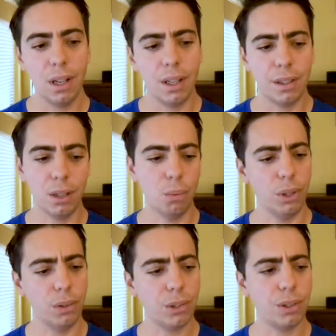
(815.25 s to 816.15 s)
then we
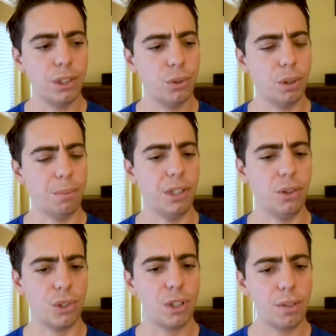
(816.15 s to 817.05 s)
also need to update the
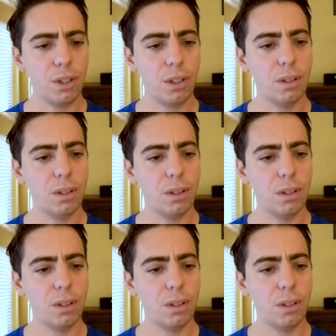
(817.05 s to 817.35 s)
server,